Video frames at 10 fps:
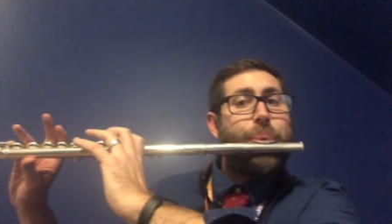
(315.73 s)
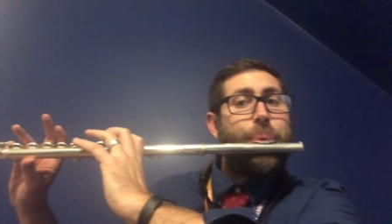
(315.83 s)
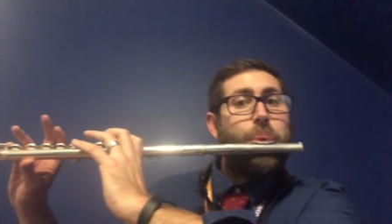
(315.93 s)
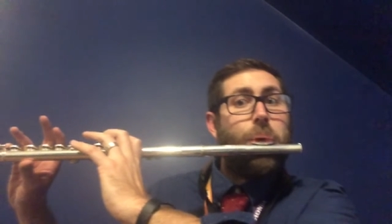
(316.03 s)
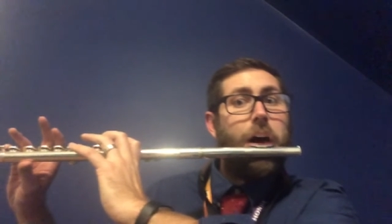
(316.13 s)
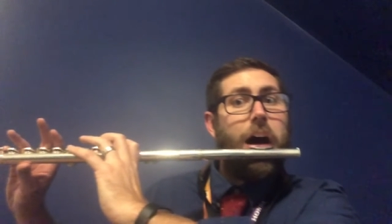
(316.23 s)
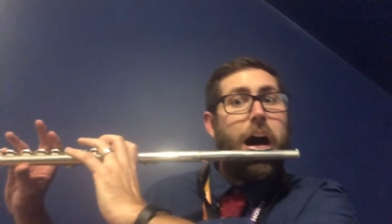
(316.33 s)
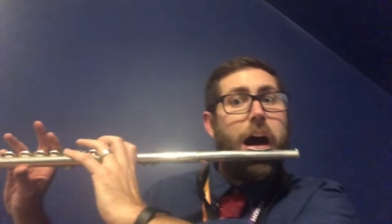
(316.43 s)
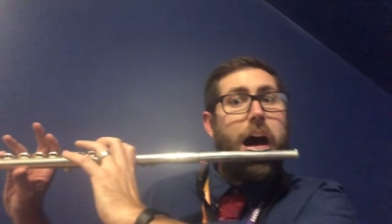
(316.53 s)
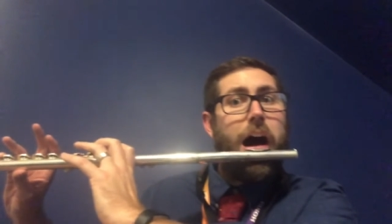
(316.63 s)

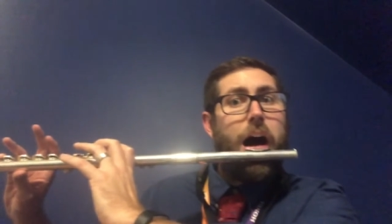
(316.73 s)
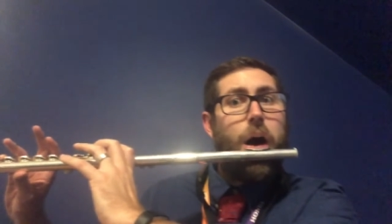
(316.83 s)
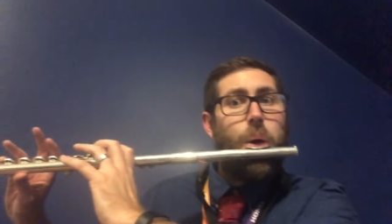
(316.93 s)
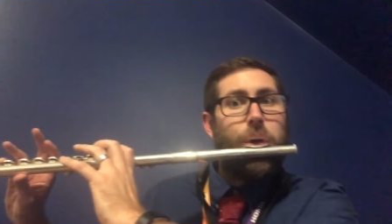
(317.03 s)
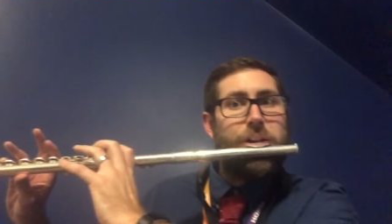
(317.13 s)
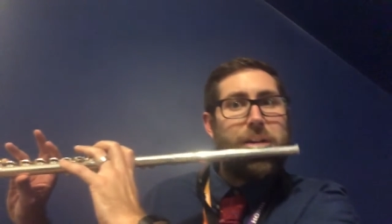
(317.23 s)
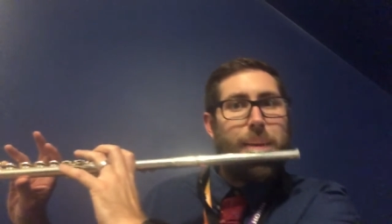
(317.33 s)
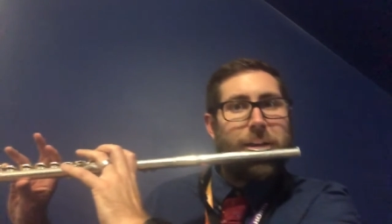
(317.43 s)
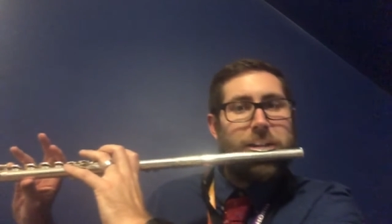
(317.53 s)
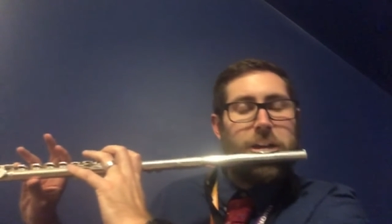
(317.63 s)
Whoa, were you
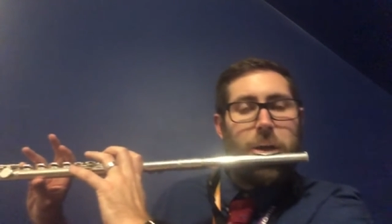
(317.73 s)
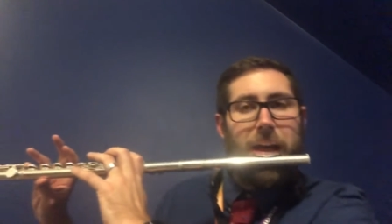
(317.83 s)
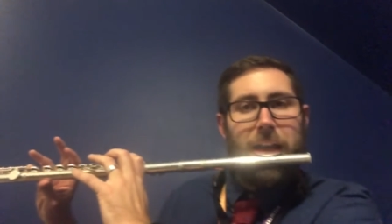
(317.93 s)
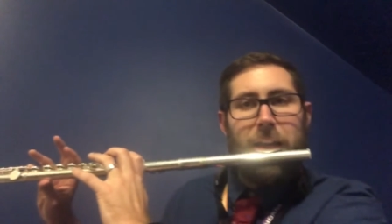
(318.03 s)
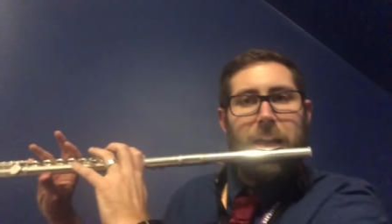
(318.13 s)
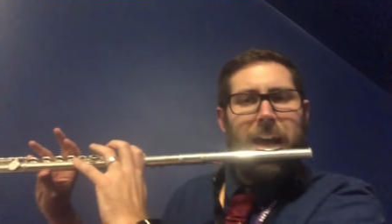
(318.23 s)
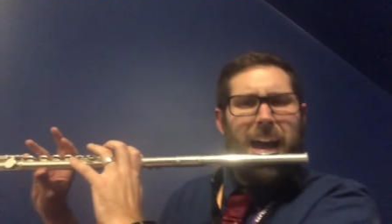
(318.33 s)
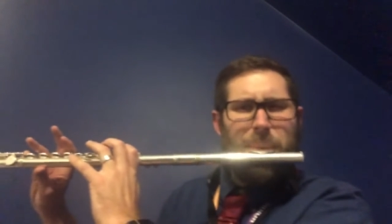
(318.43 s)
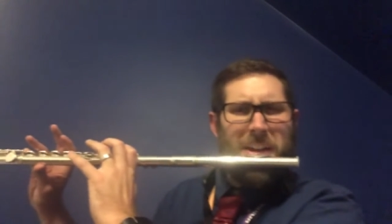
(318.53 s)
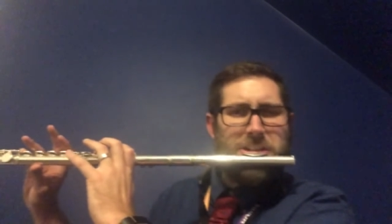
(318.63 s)
able to do
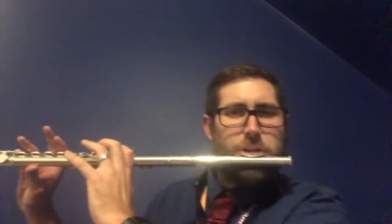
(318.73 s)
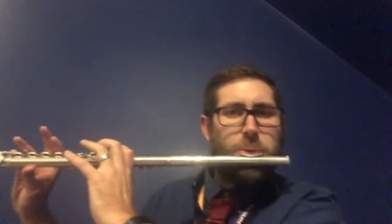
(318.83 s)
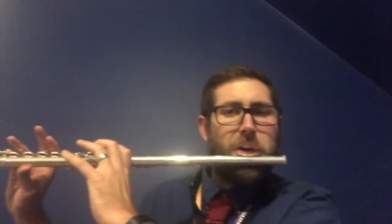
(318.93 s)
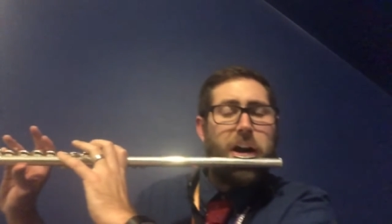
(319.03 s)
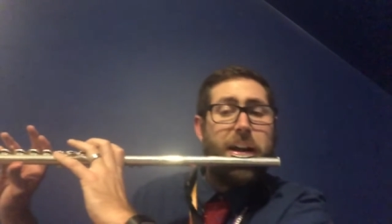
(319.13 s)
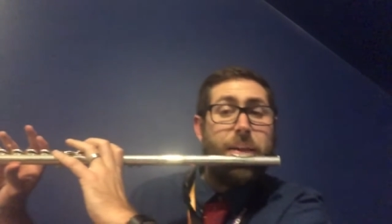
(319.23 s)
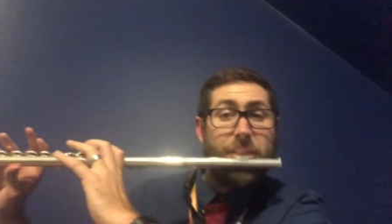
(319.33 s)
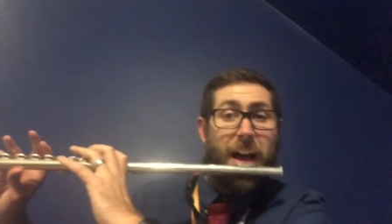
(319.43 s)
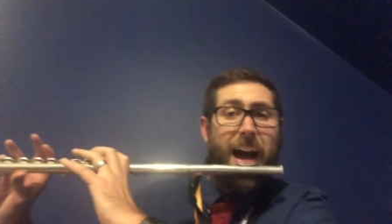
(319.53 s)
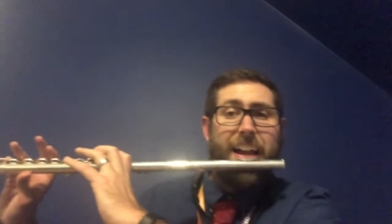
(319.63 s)
it? I bet you were. If
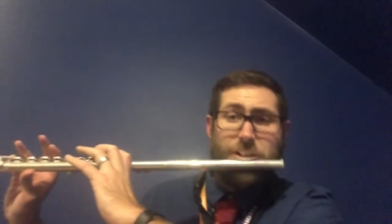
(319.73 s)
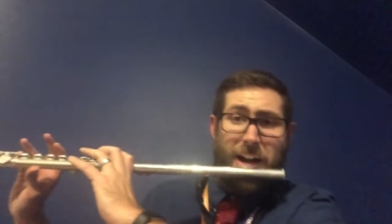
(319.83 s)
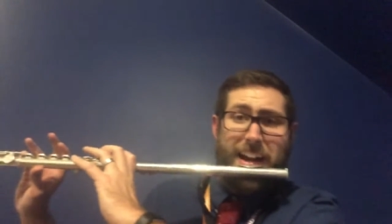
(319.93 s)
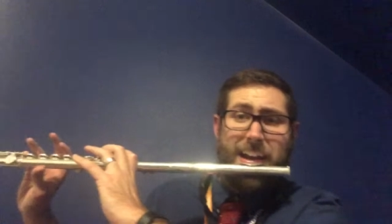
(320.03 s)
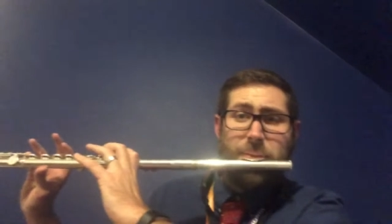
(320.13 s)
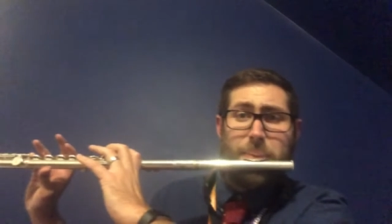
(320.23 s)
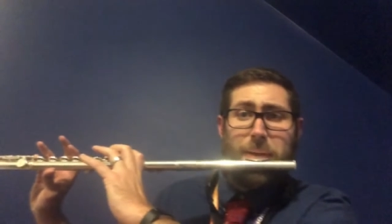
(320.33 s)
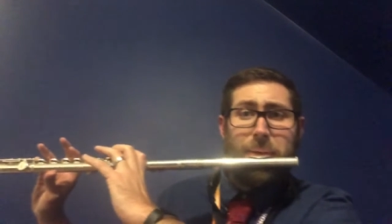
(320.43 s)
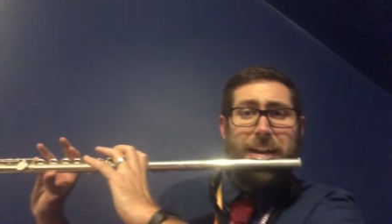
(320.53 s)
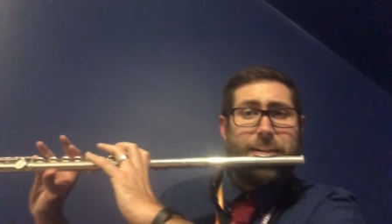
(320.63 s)
not, try again with me.
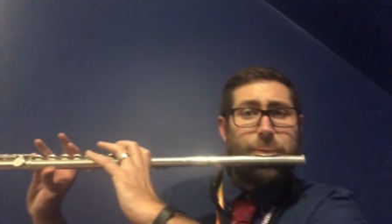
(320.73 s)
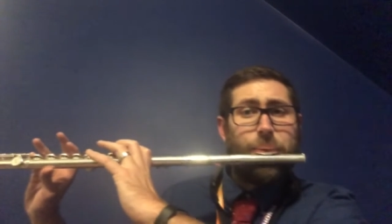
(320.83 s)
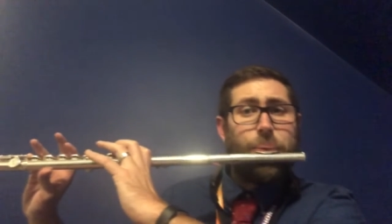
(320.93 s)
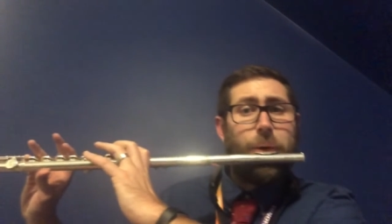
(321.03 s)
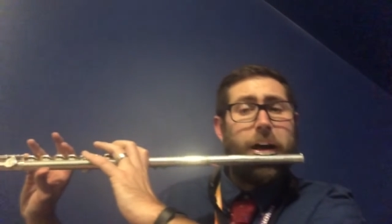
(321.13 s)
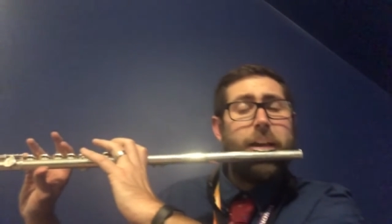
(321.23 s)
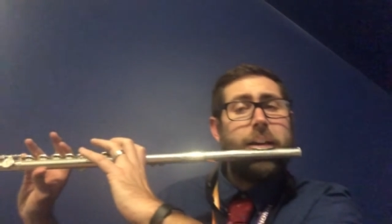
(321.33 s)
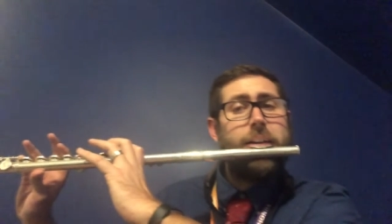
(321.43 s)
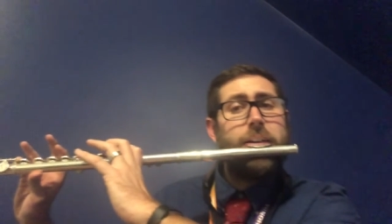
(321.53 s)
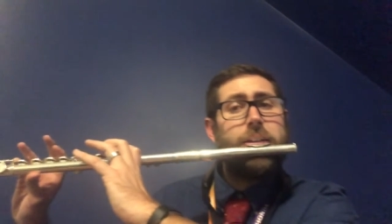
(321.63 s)
Ready? 1,
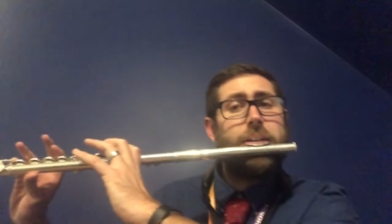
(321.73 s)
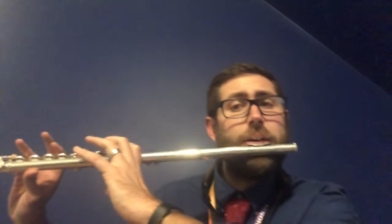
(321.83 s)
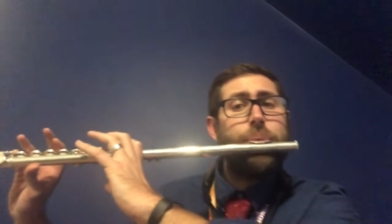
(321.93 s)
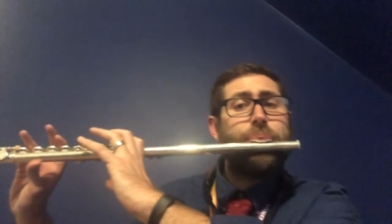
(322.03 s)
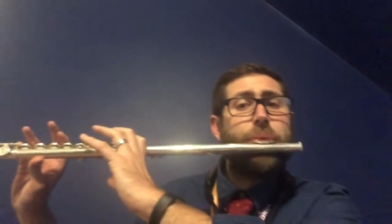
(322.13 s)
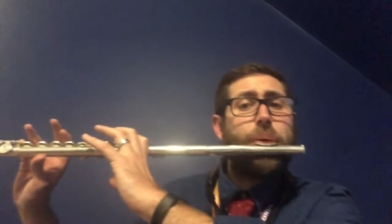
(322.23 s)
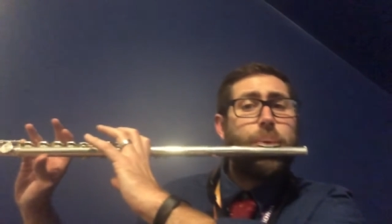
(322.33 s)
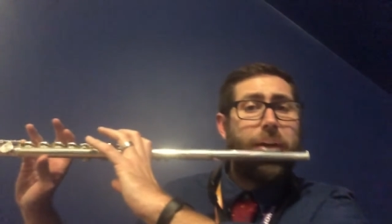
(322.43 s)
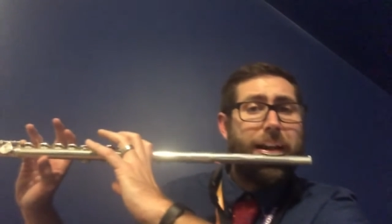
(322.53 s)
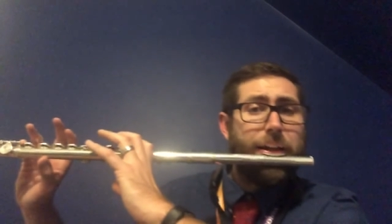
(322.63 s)
2,
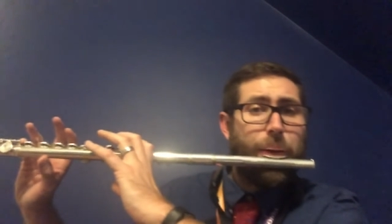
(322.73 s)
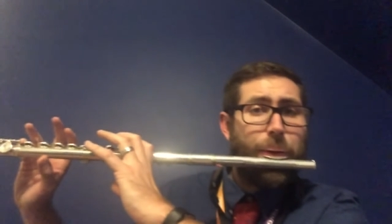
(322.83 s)
ready?